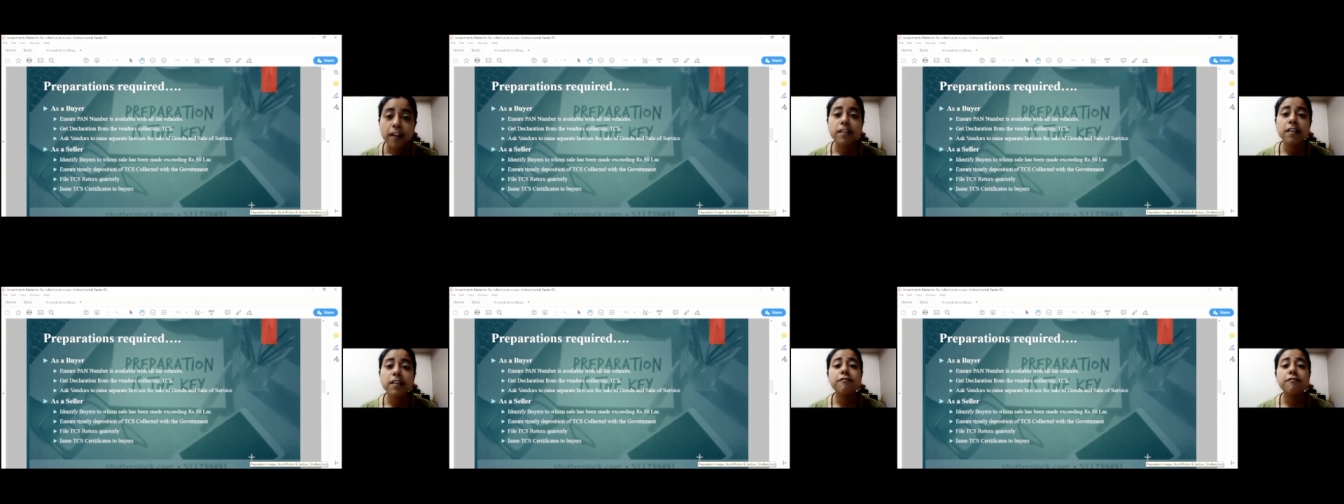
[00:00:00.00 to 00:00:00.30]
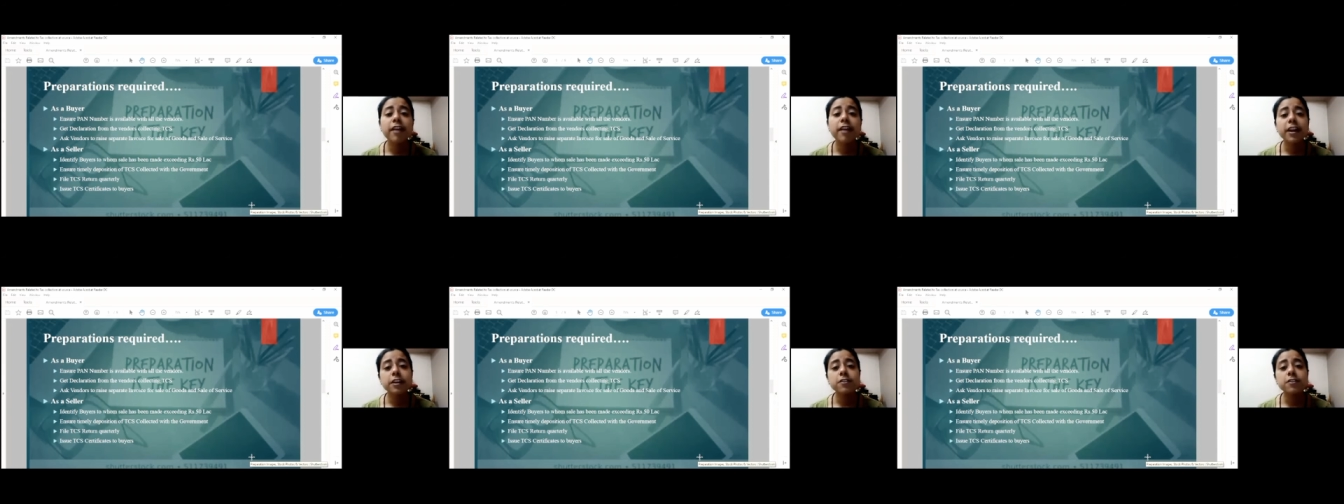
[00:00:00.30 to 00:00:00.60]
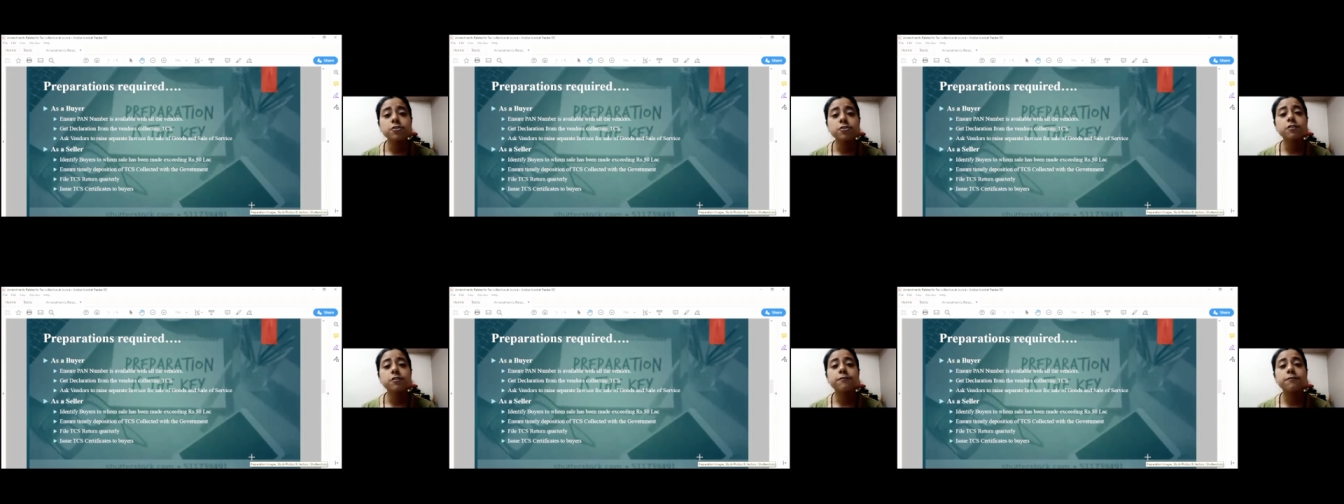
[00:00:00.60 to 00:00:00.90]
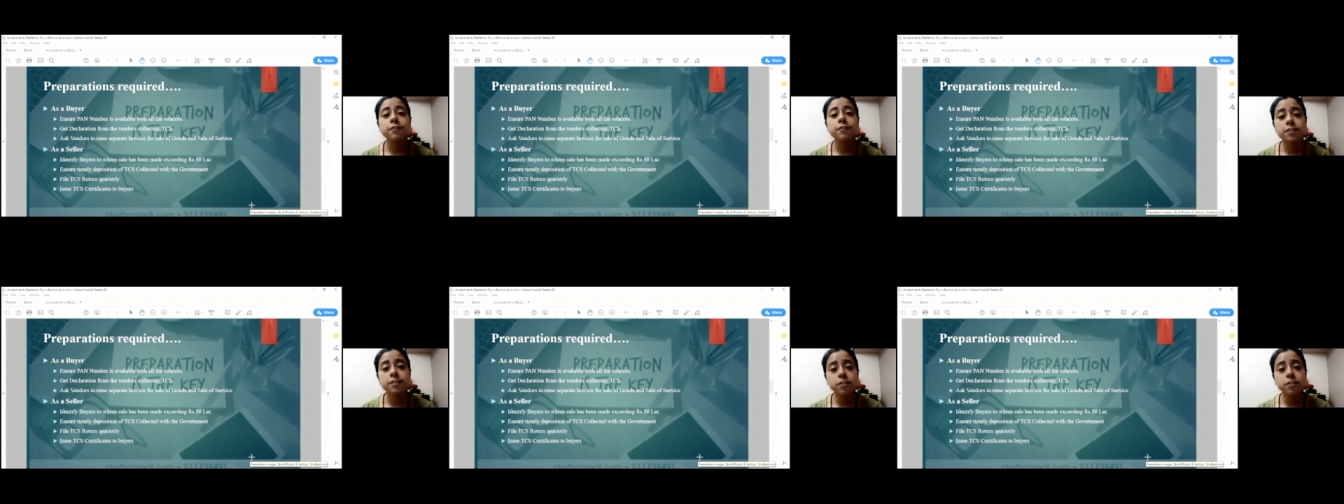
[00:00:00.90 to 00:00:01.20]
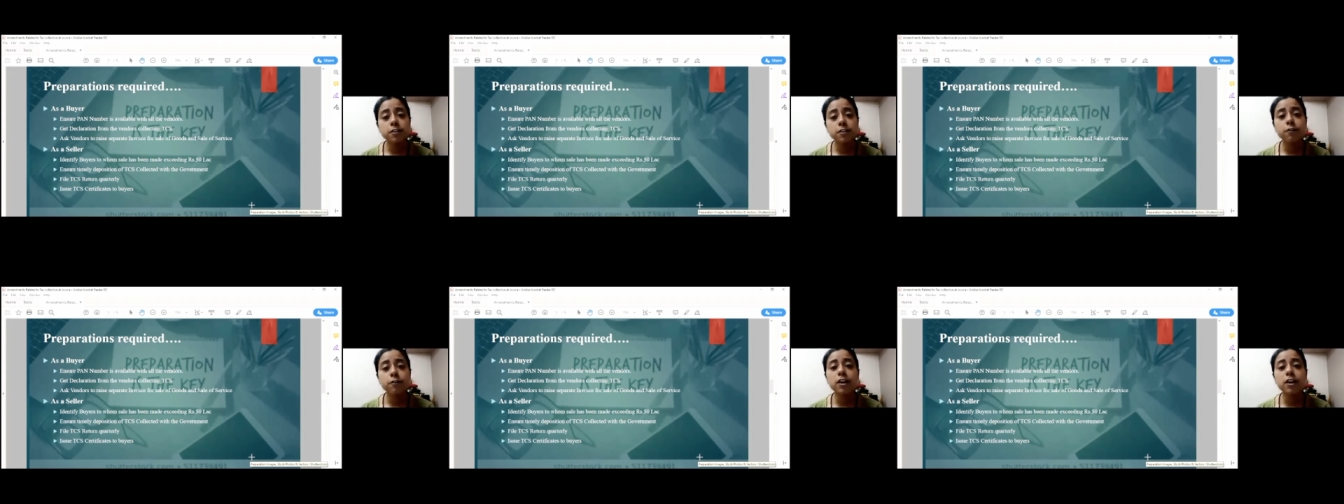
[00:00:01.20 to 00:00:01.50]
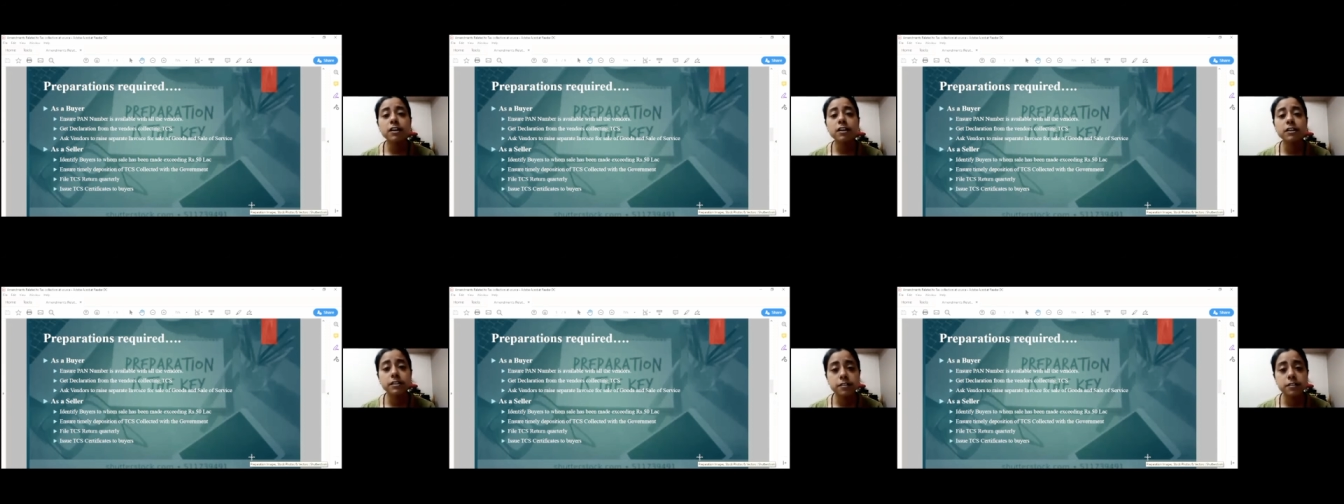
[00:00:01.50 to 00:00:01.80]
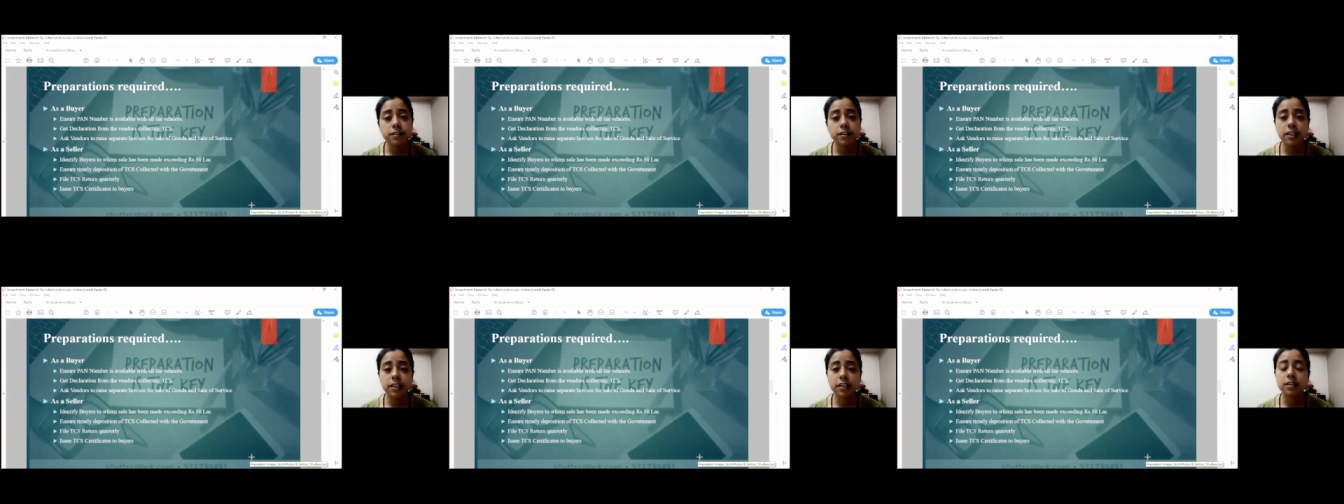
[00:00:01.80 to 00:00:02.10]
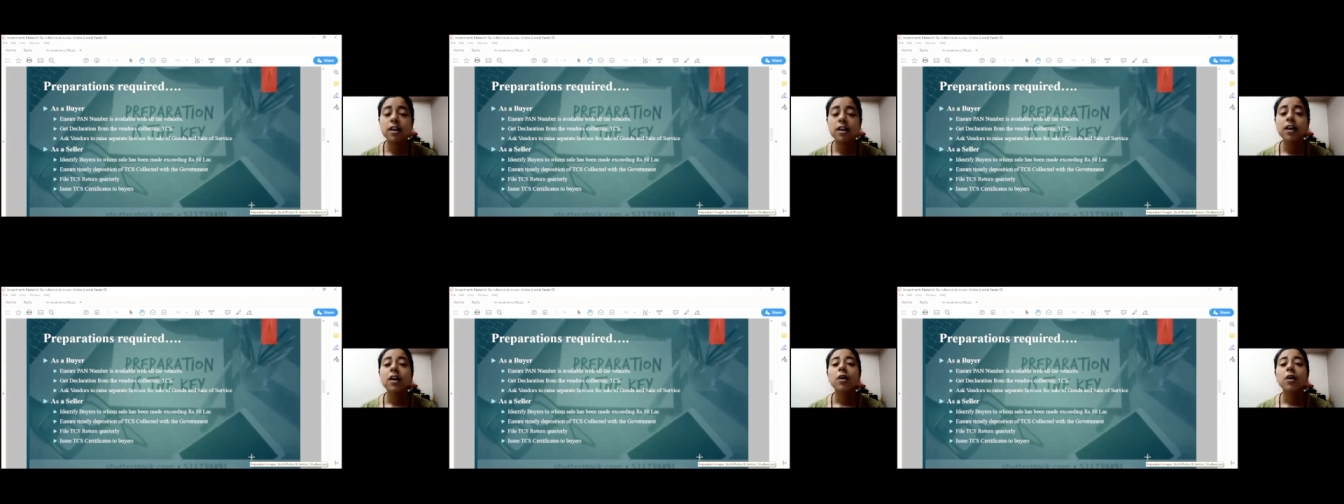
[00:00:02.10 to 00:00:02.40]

The vendor should first of all ascertain